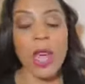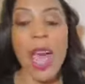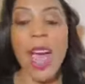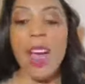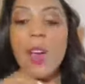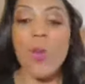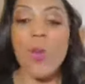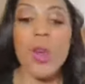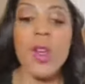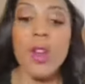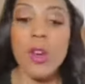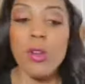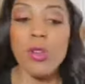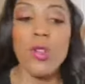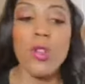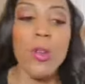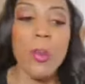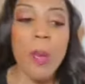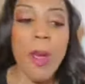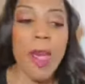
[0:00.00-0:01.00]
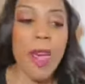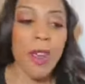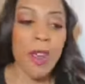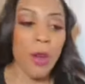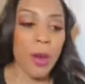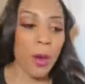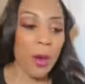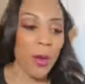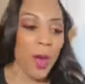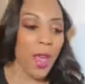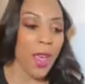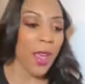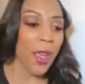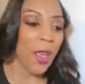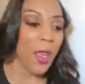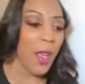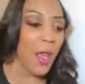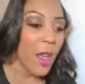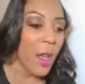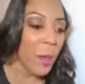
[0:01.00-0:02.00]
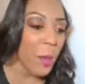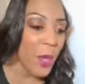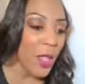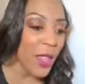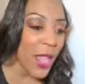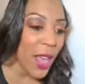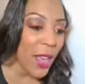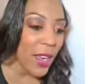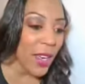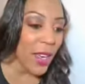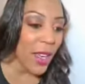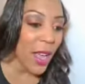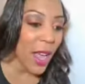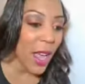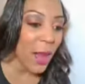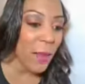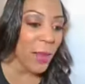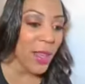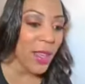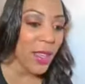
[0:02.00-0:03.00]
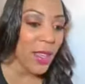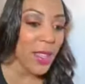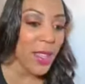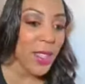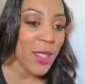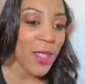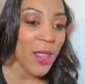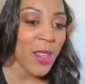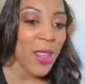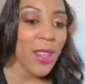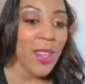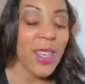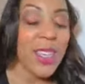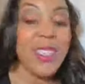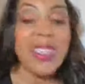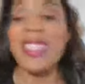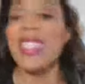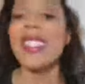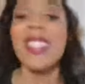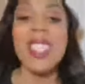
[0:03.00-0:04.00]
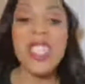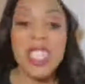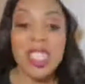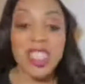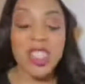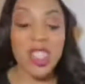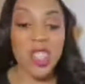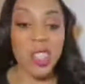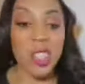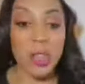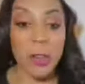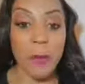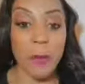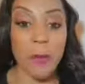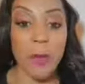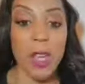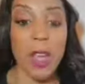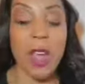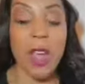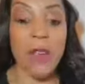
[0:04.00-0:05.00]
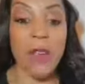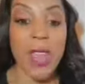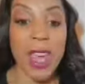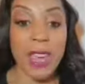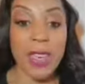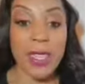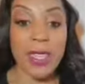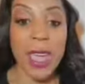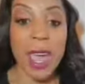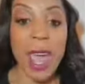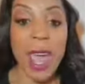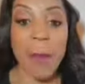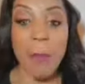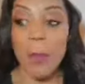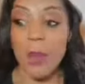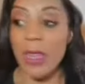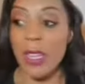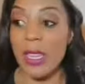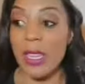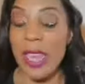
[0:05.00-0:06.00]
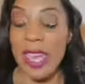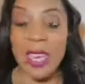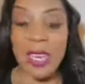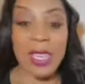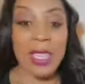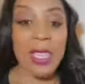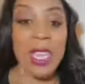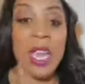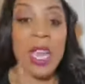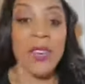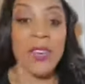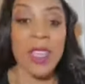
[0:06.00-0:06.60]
I will do better, right? Put that in the comments because this is the shift that is happening, ladies.